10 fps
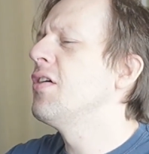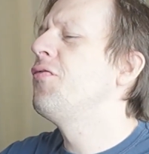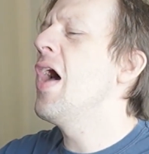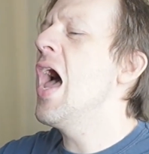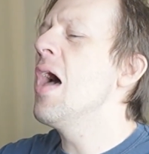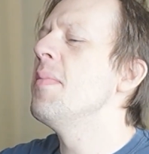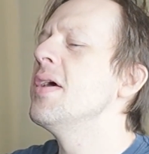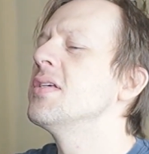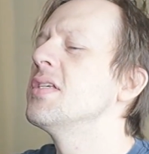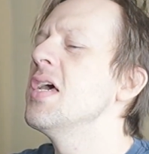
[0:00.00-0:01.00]
fam
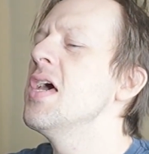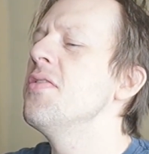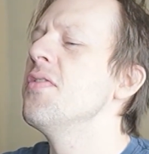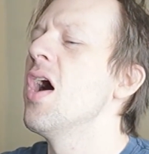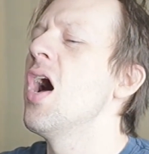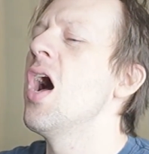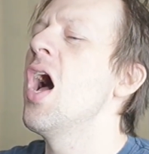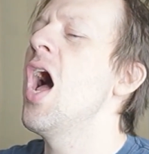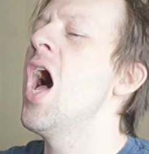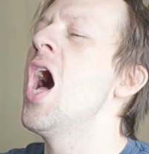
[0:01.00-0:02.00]
is in the
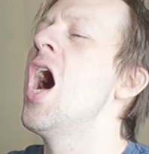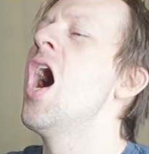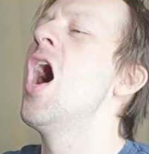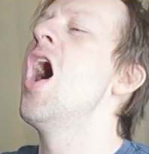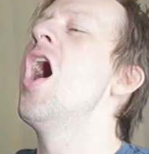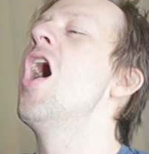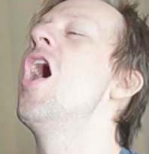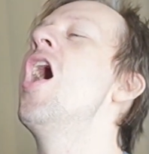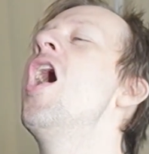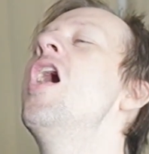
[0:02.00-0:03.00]

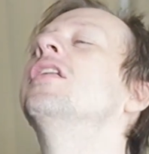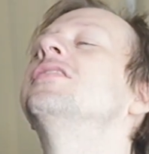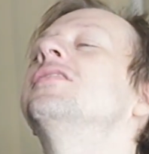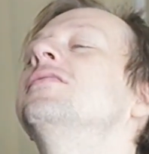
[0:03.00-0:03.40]
house!